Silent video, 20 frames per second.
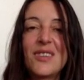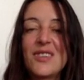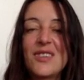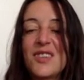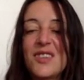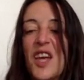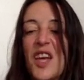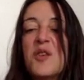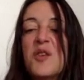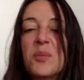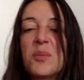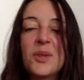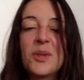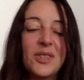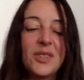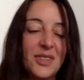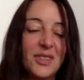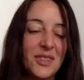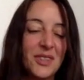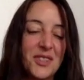
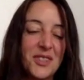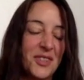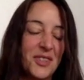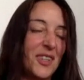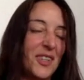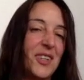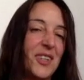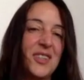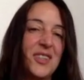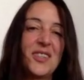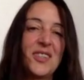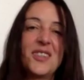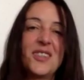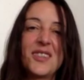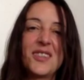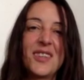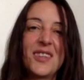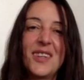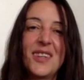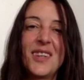tables and
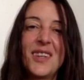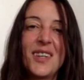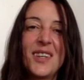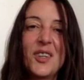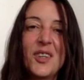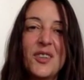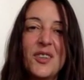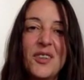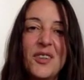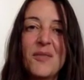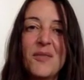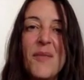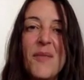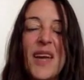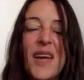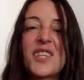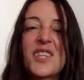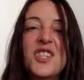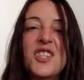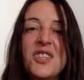the
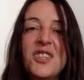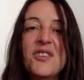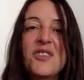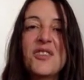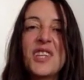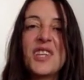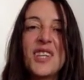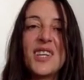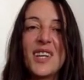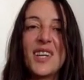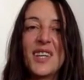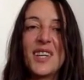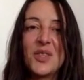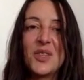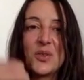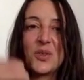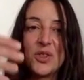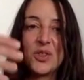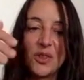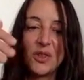bacteria.
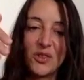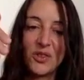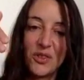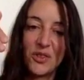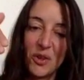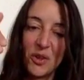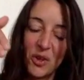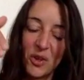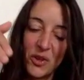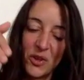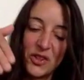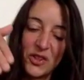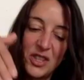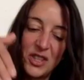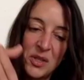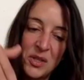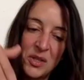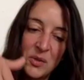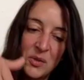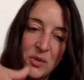You
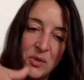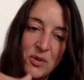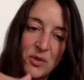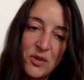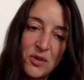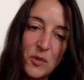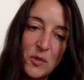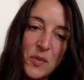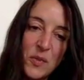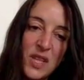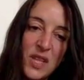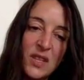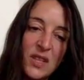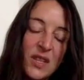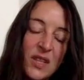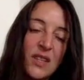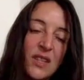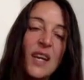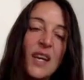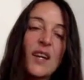continue to zoom in,
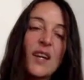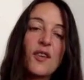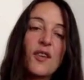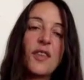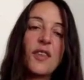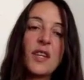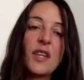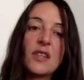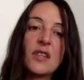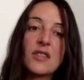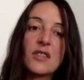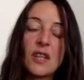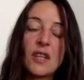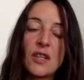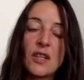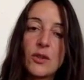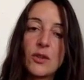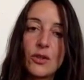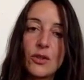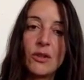and things
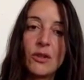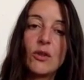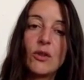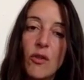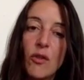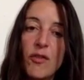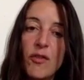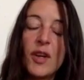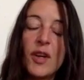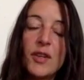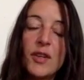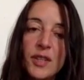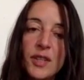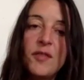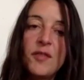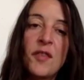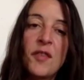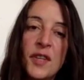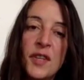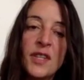start to look very
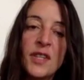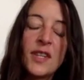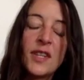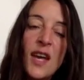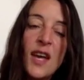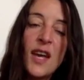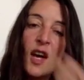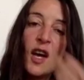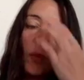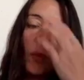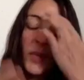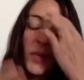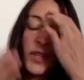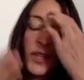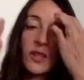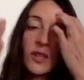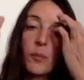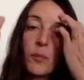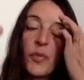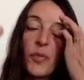different.
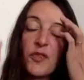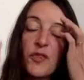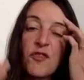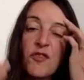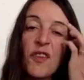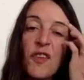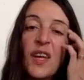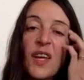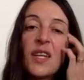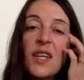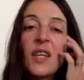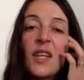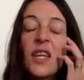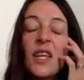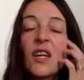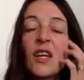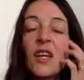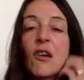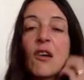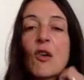But the
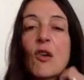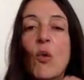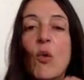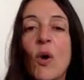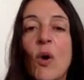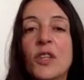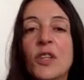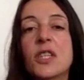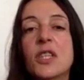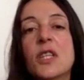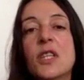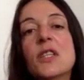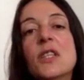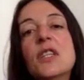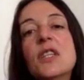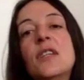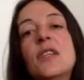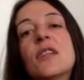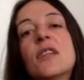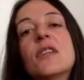prevailing
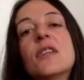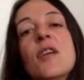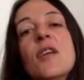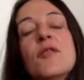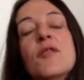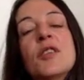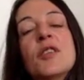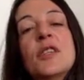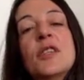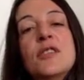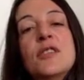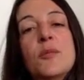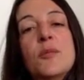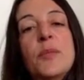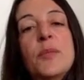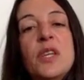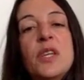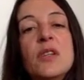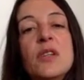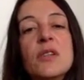quantity that never
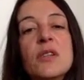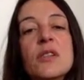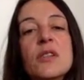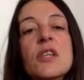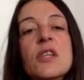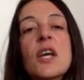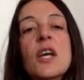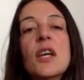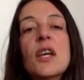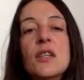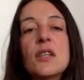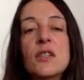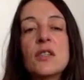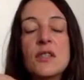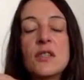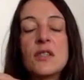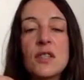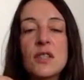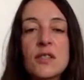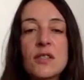disappears
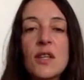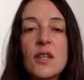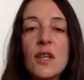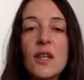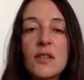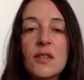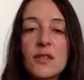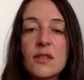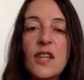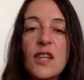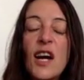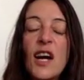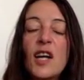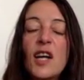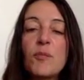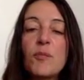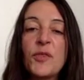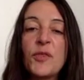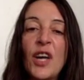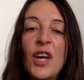is
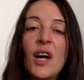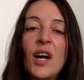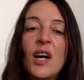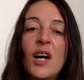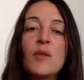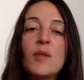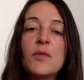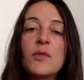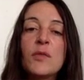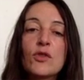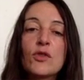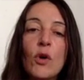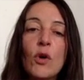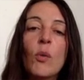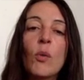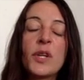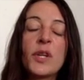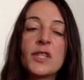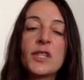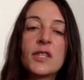time. Time is
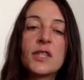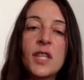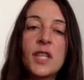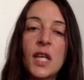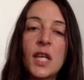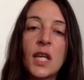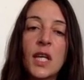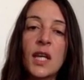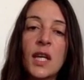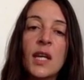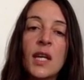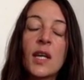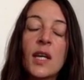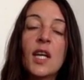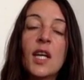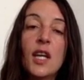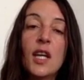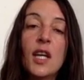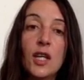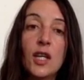always ticking
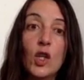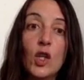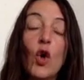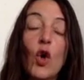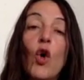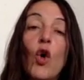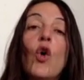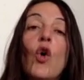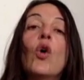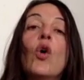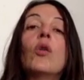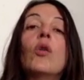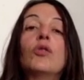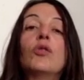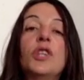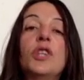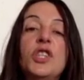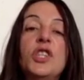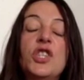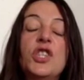in all
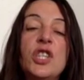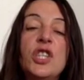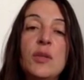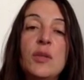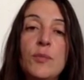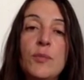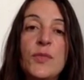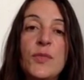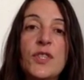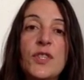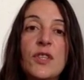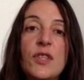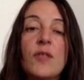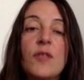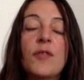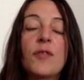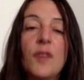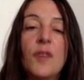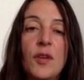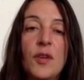regimes
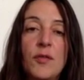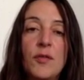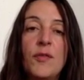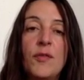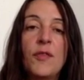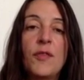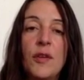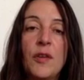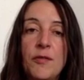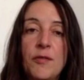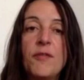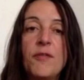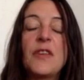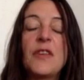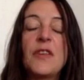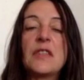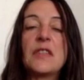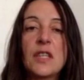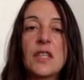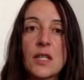of
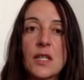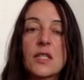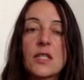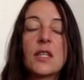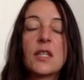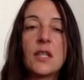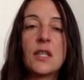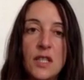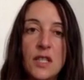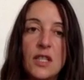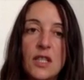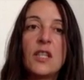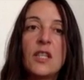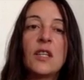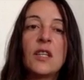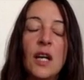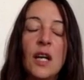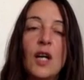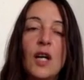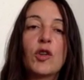physics
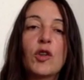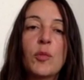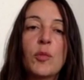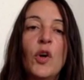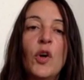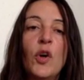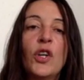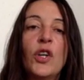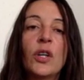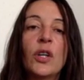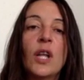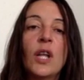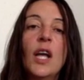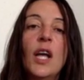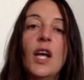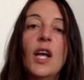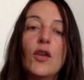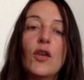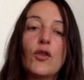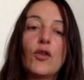in our model.
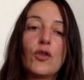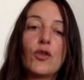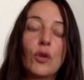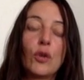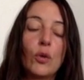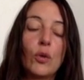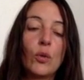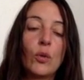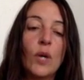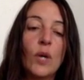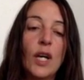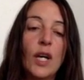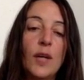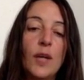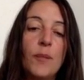So.